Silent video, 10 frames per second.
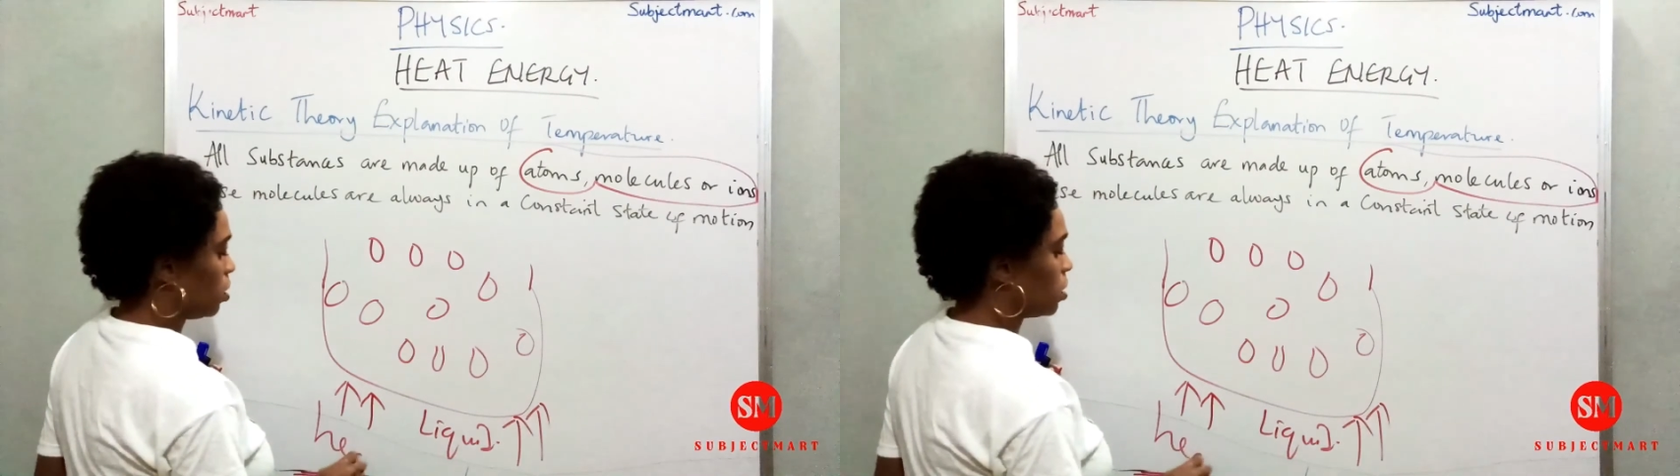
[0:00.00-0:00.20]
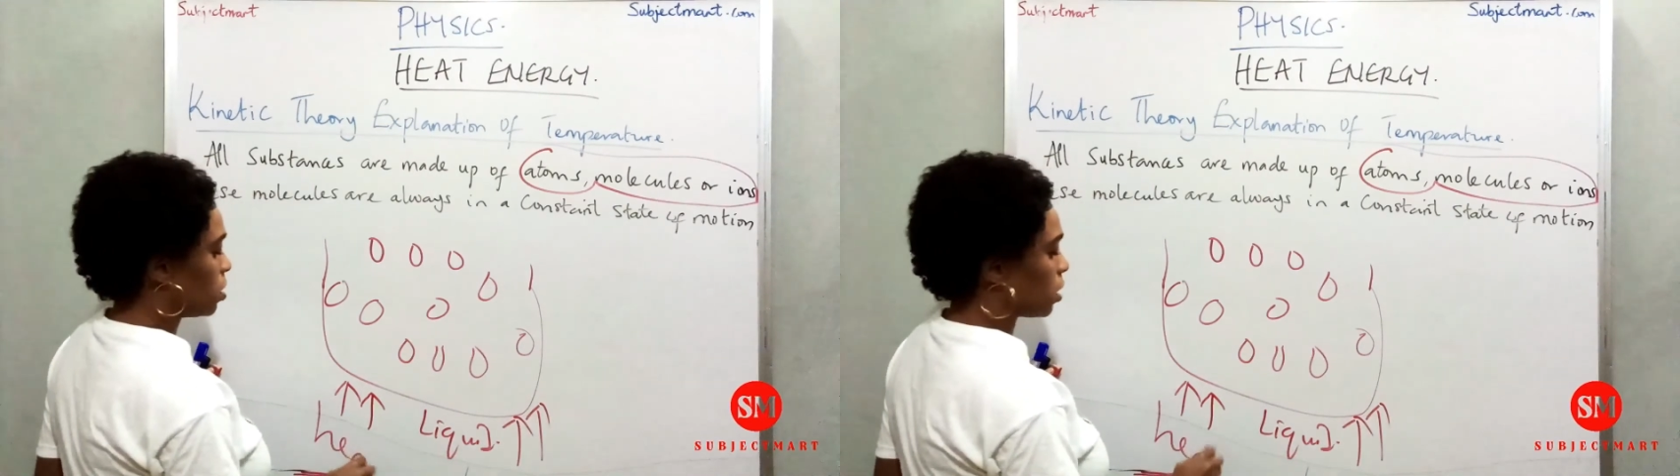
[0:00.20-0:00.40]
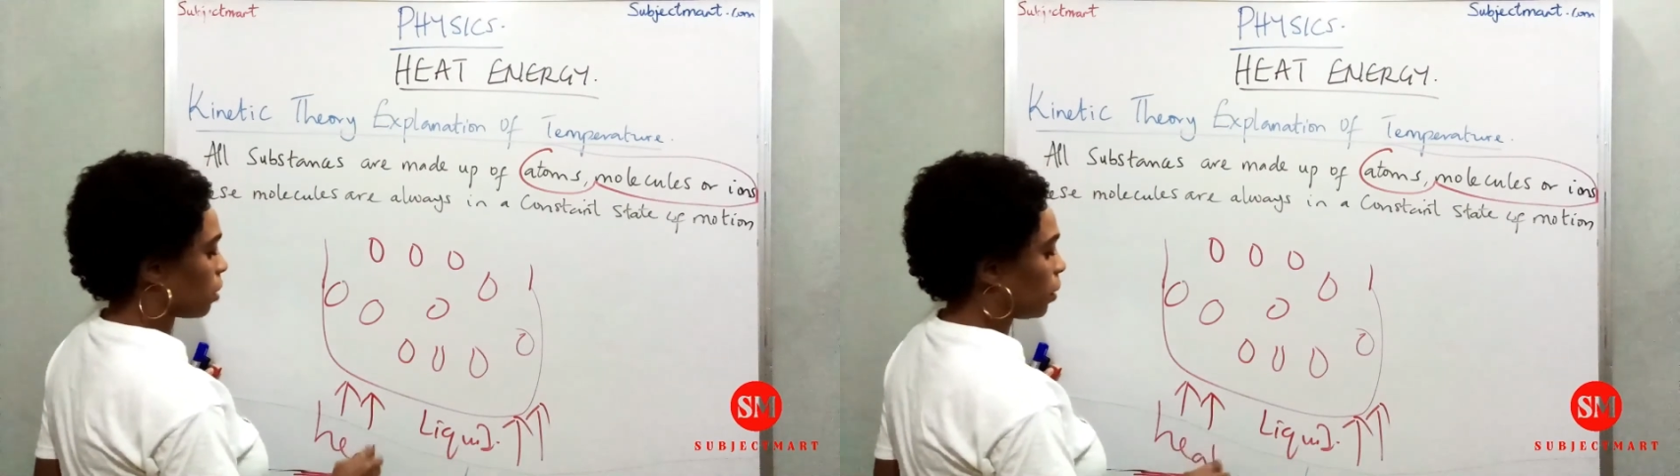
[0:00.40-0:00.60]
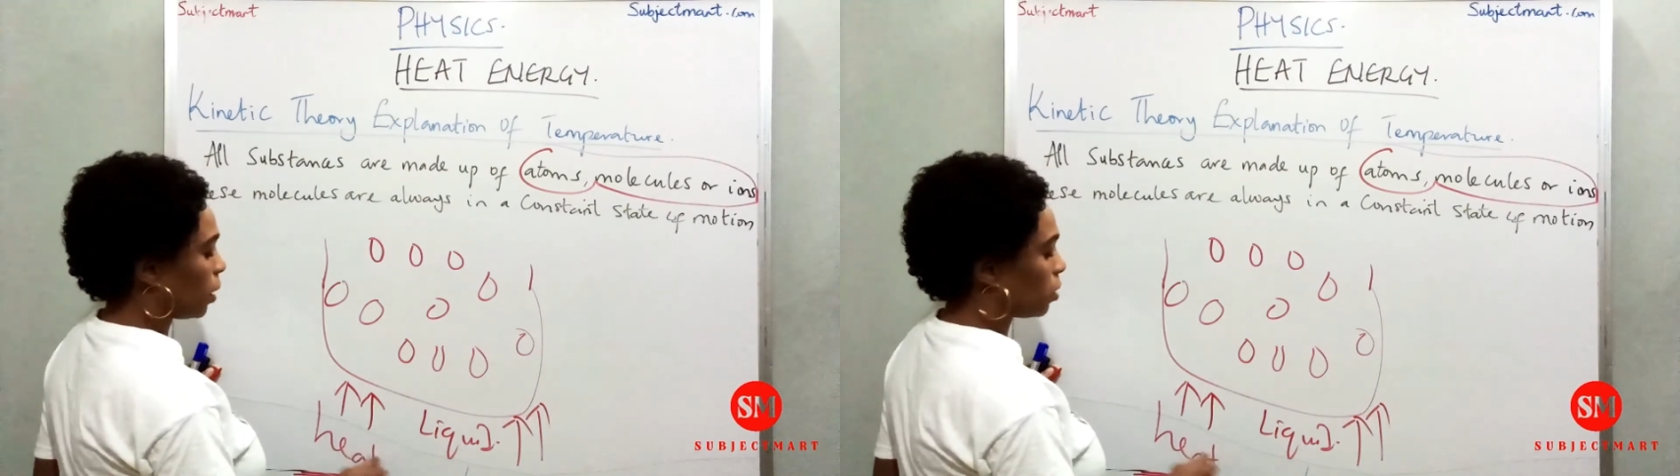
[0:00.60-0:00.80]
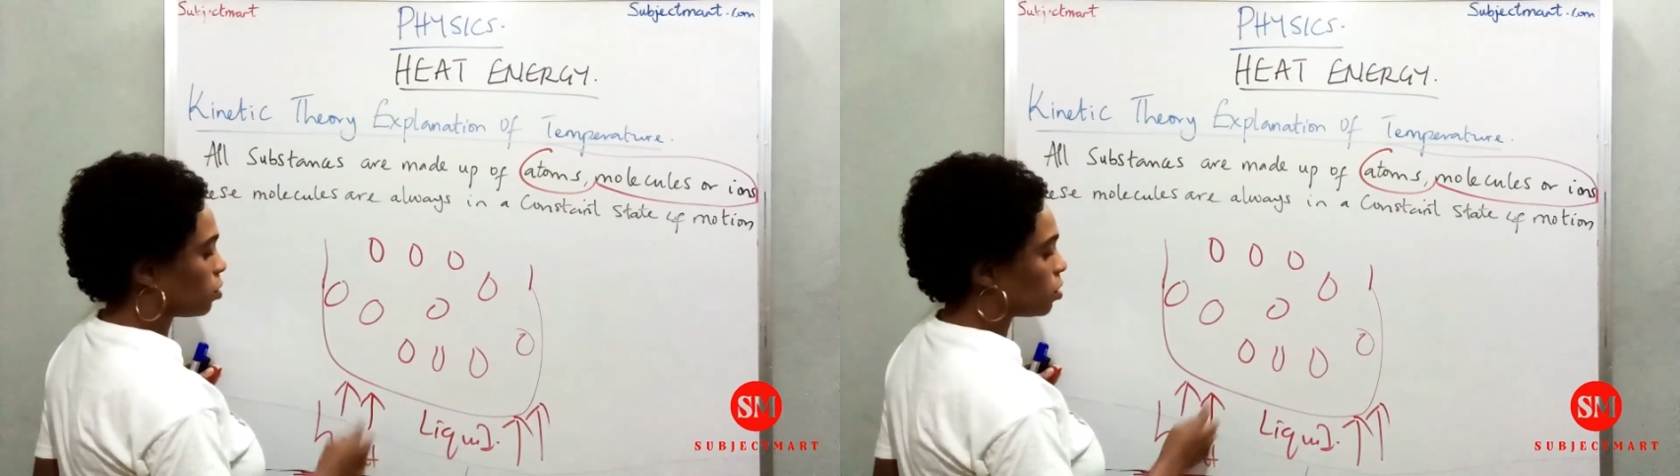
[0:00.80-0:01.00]
Heat is
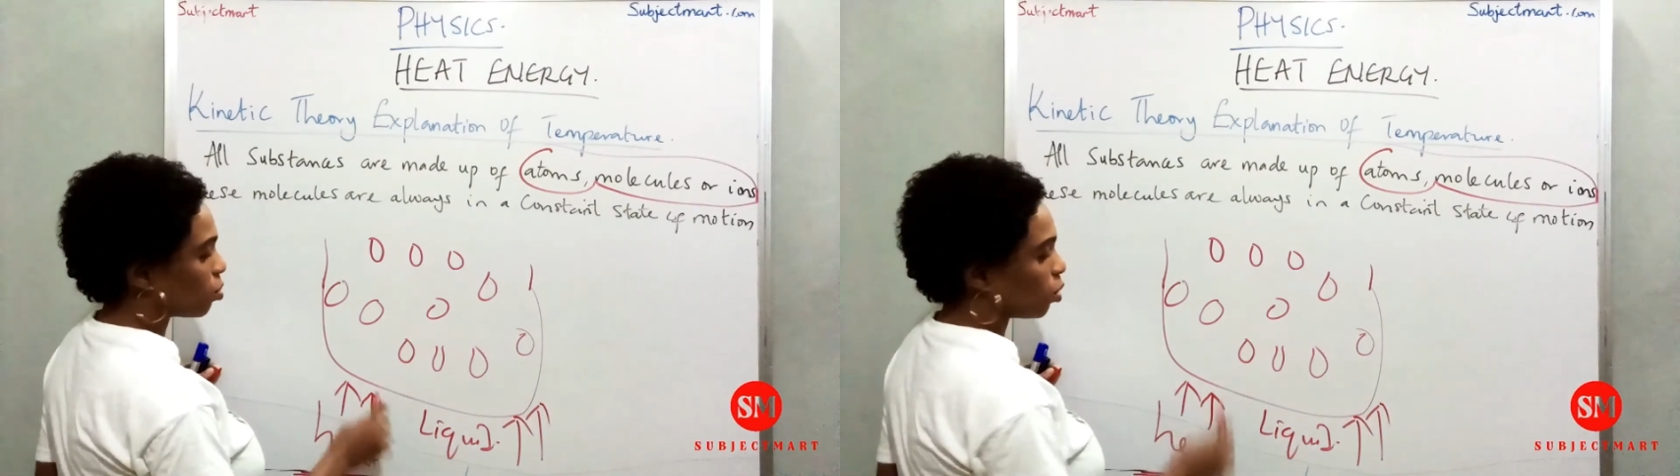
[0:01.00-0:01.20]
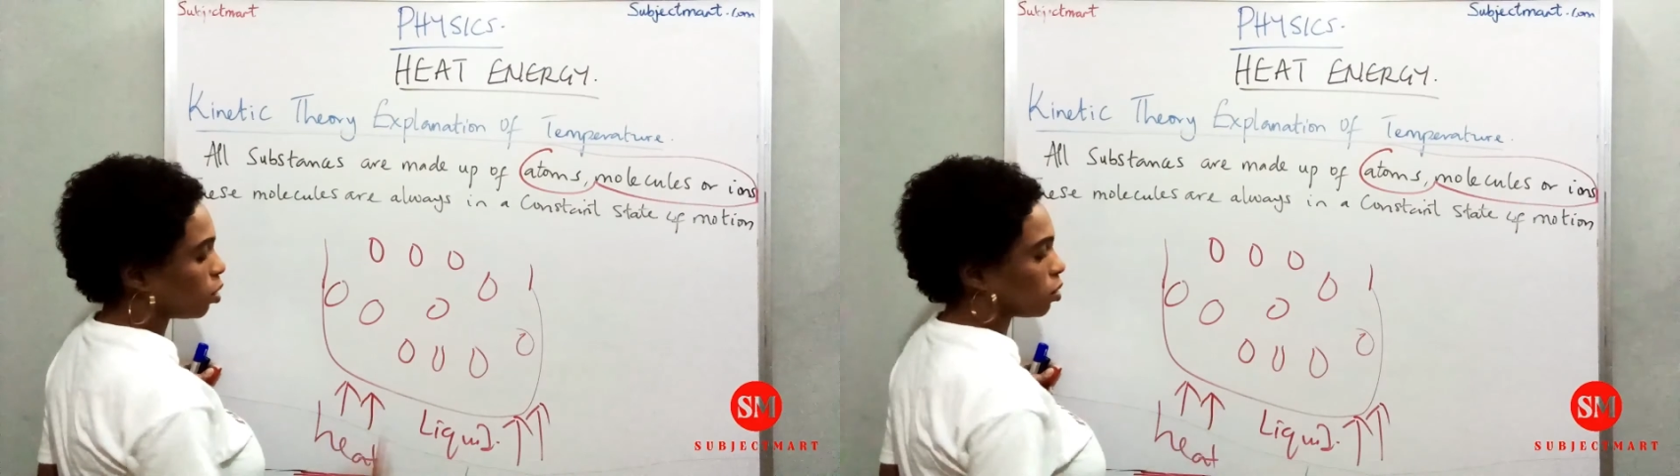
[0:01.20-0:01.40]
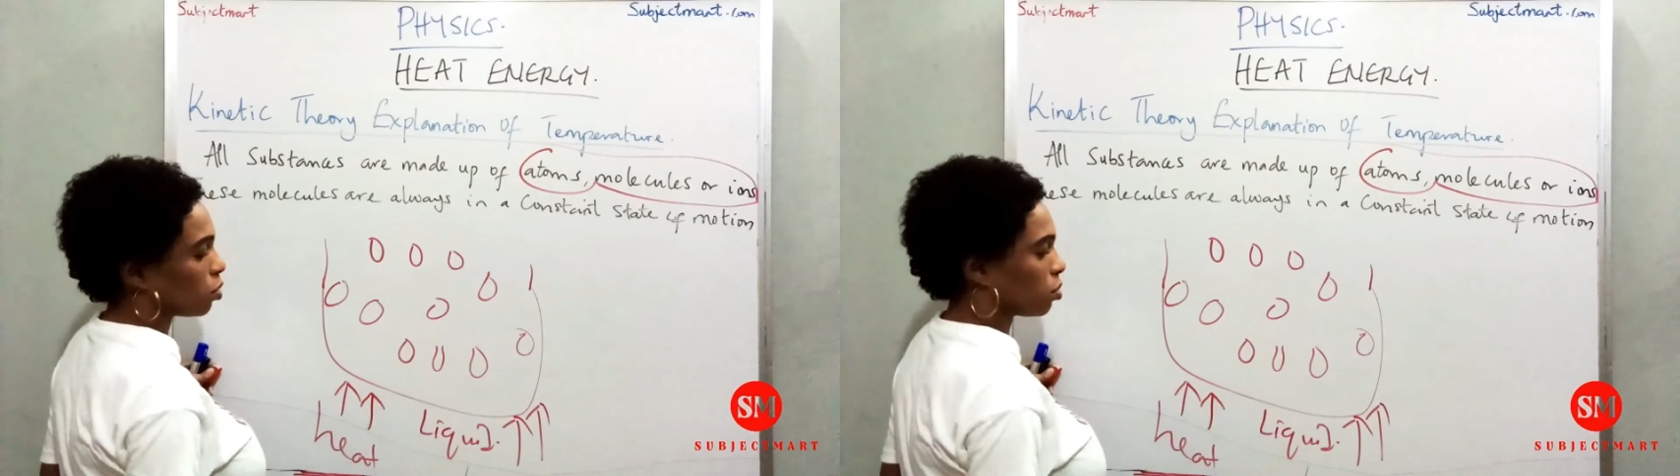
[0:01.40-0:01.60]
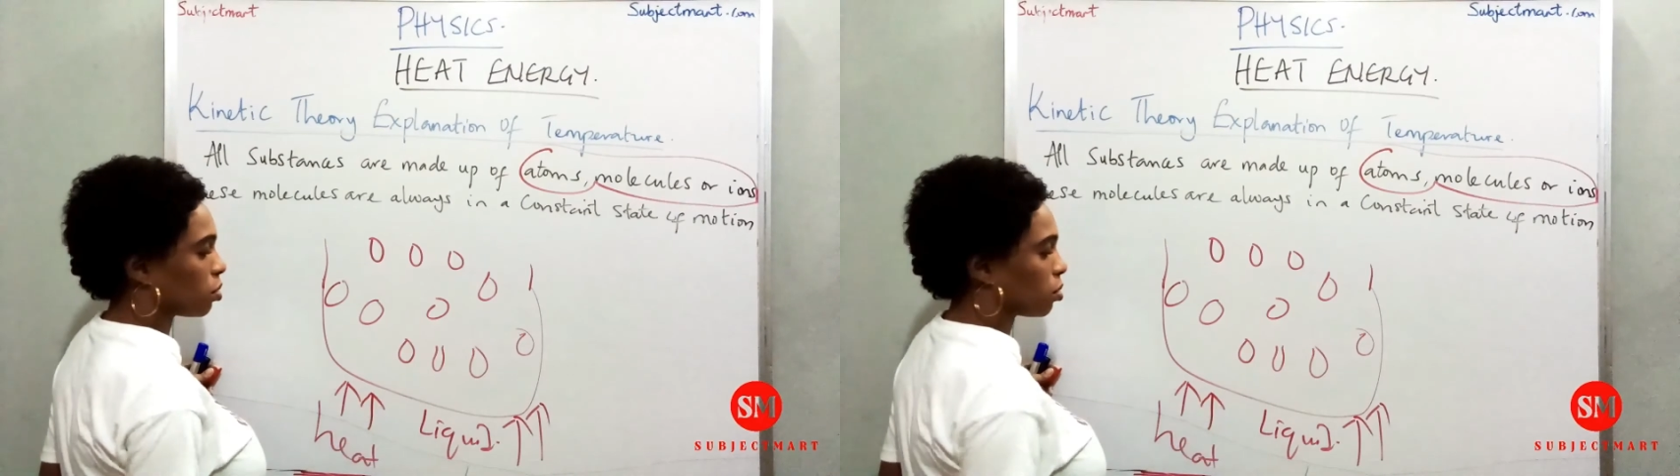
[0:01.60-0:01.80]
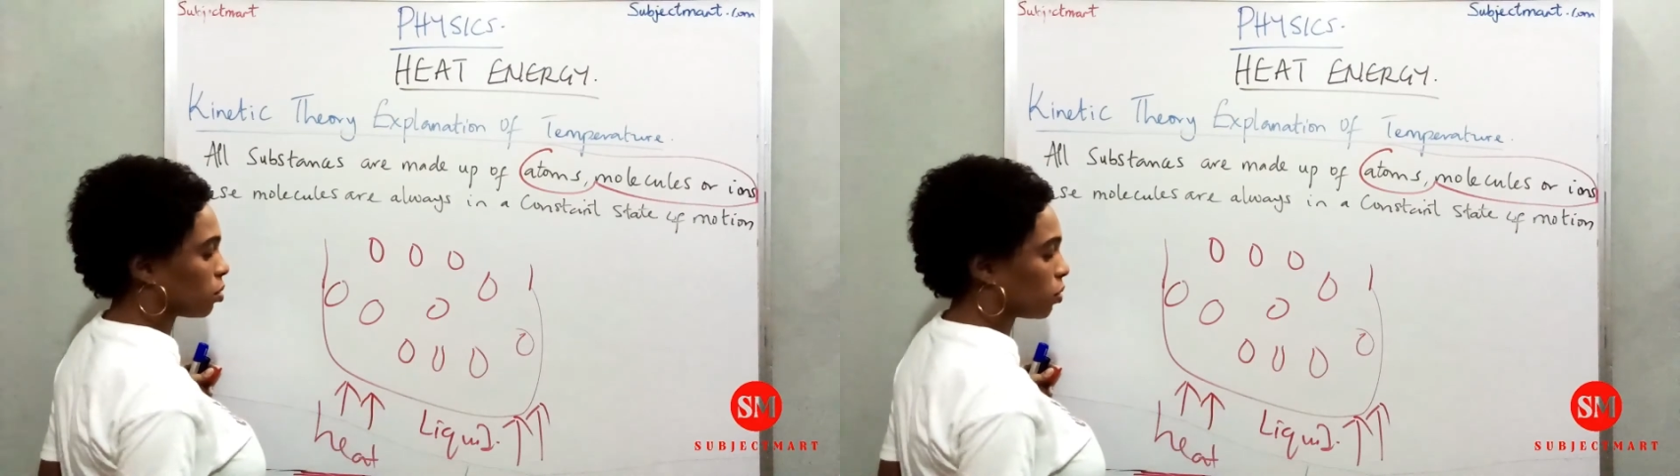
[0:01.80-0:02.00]
applied to these
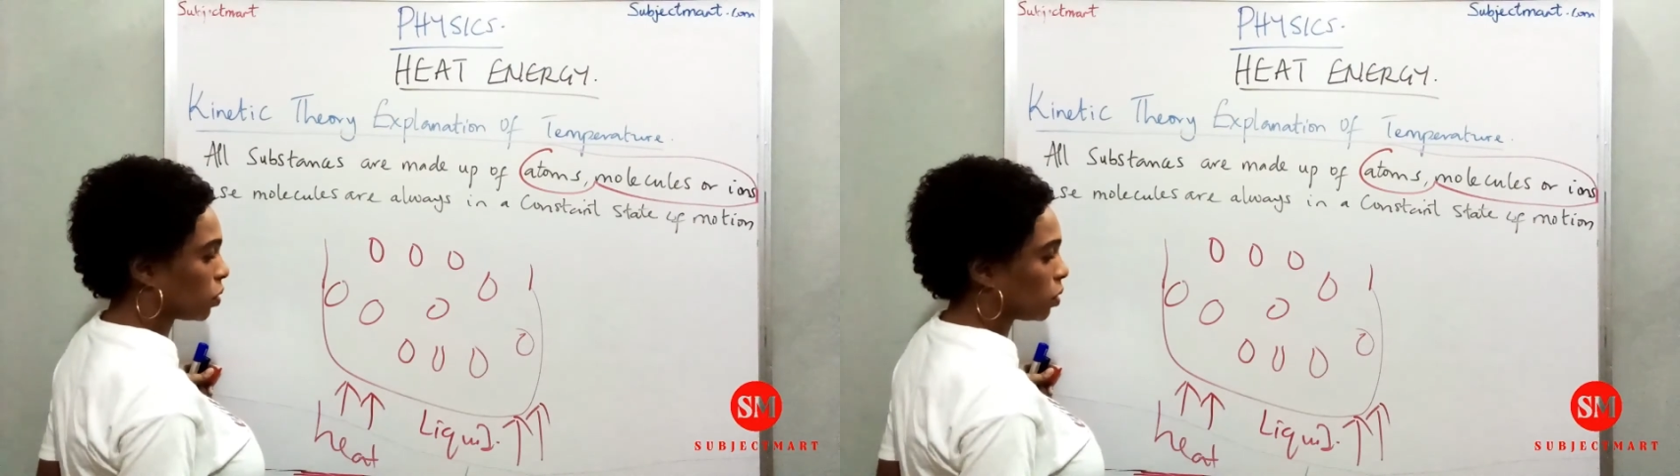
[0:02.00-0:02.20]
molecules.